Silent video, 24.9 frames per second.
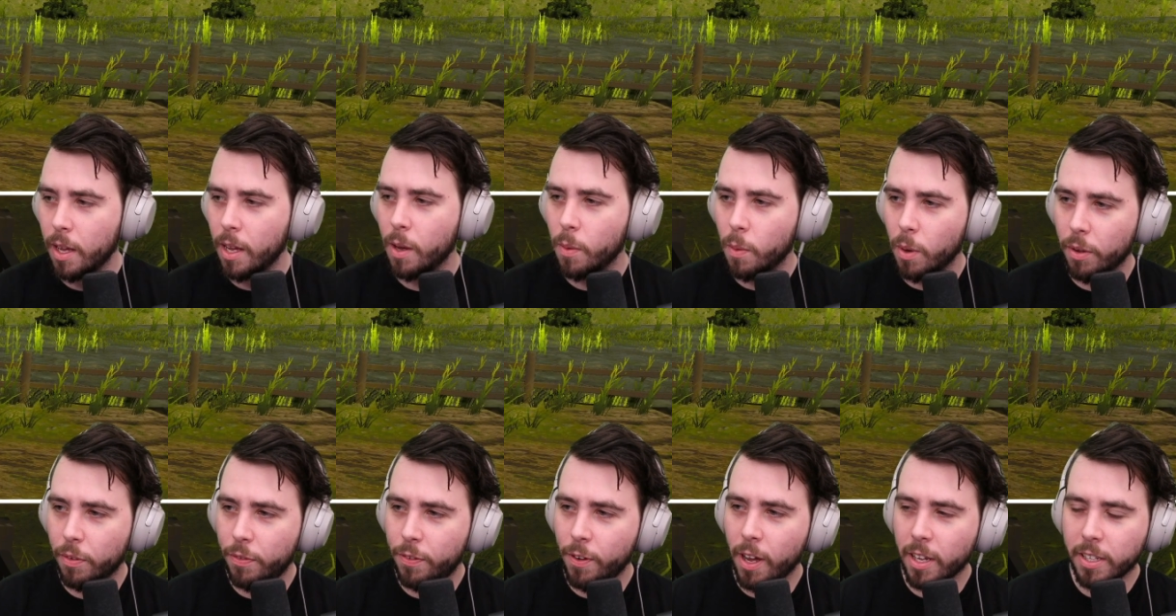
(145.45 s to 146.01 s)

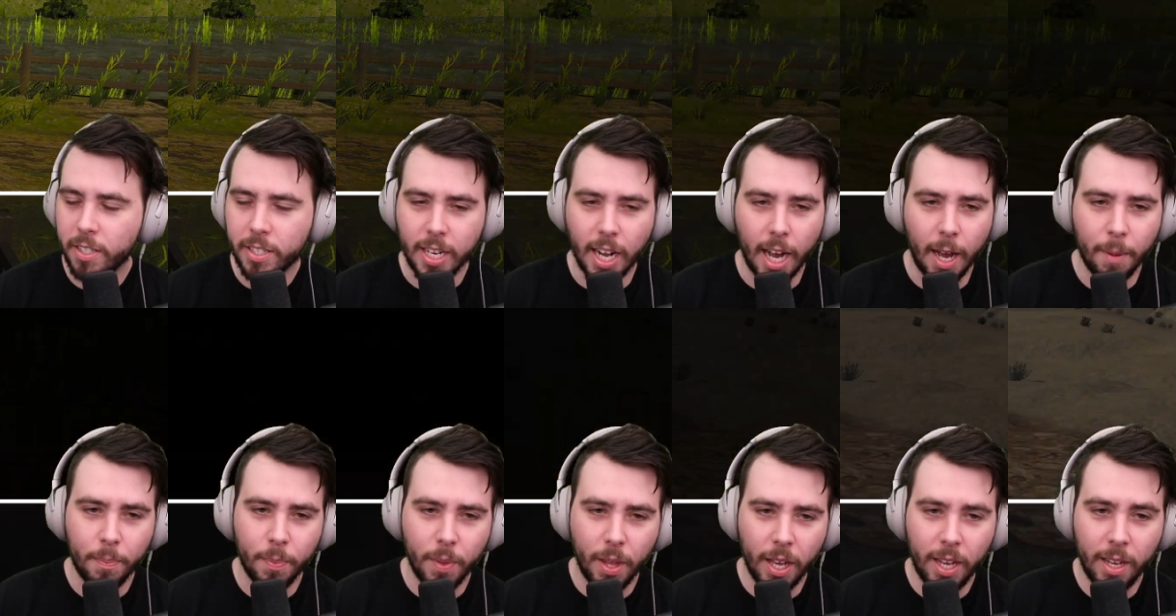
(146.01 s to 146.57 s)
Well, first
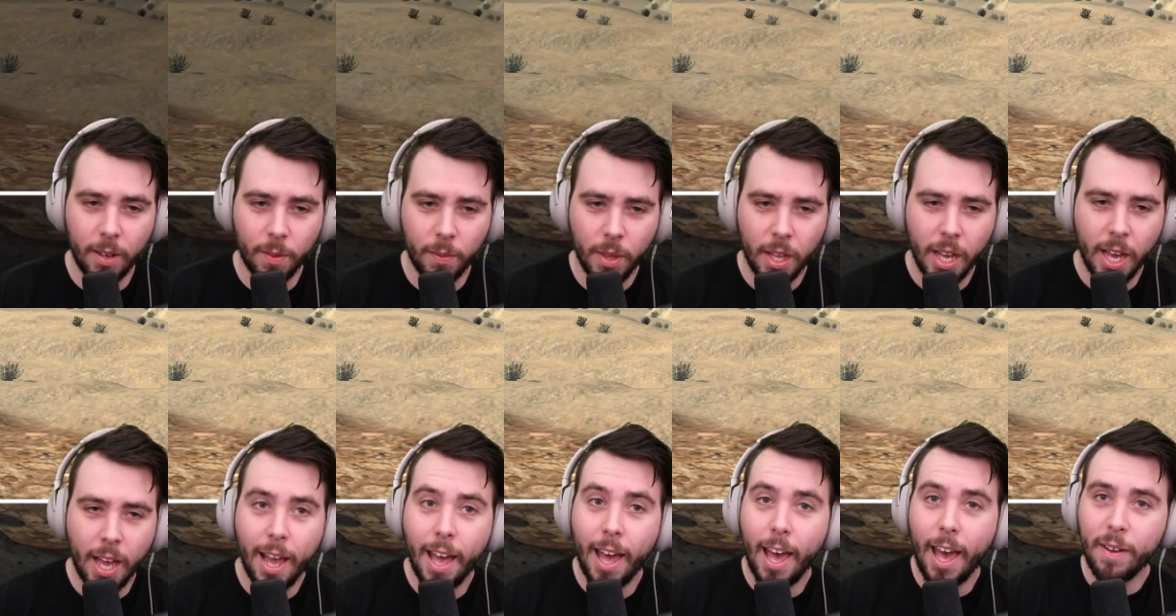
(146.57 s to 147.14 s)
up,
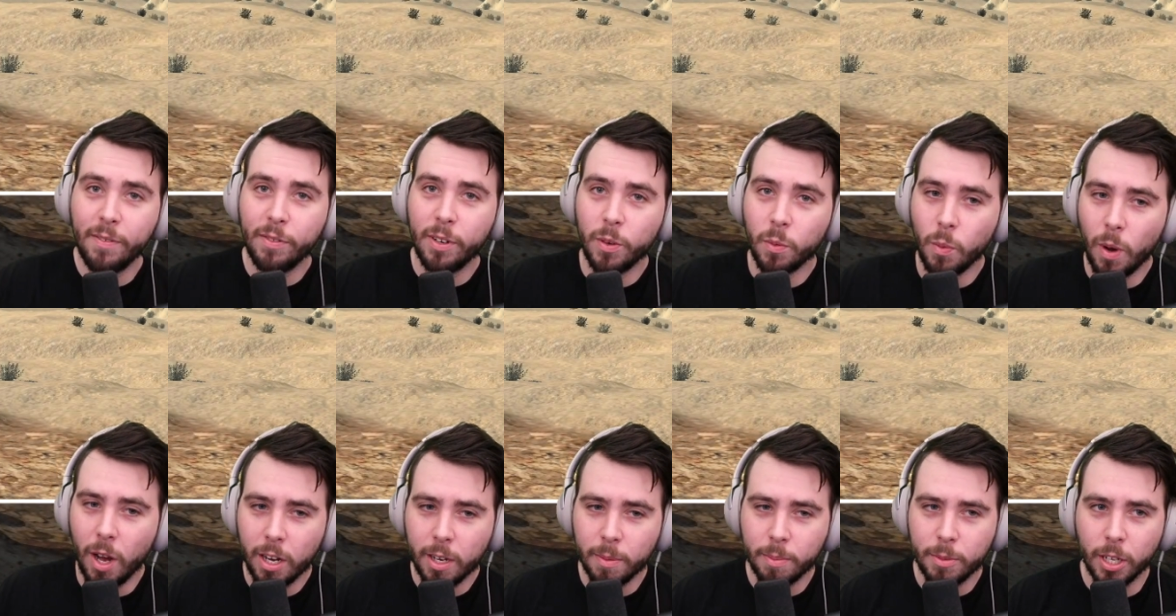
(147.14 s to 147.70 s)
everyone,
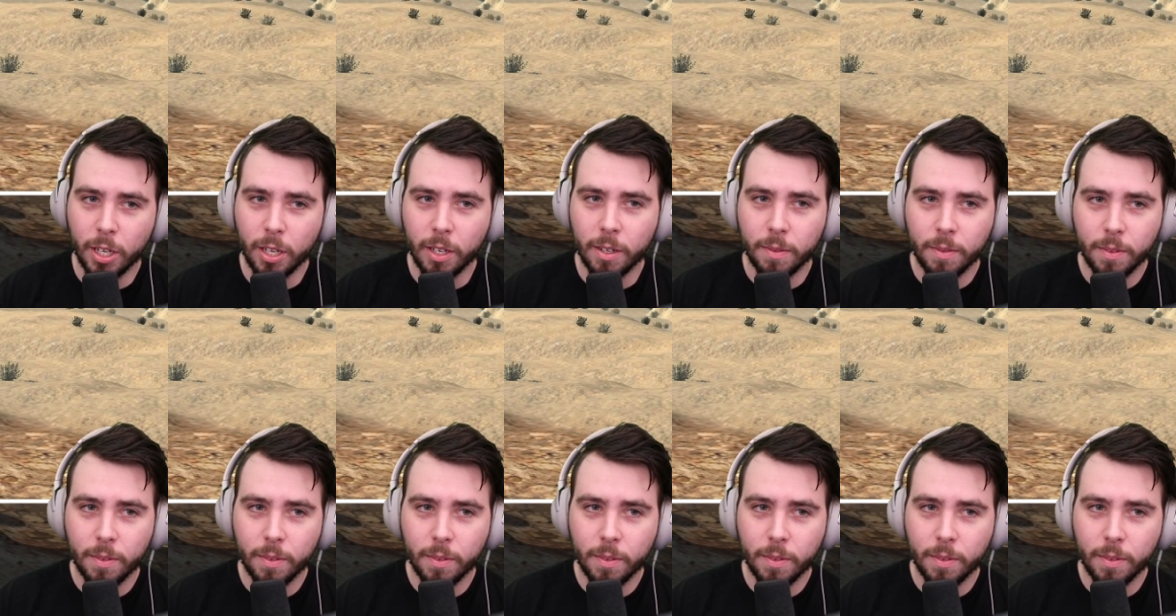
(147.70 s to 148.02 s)
welcome to...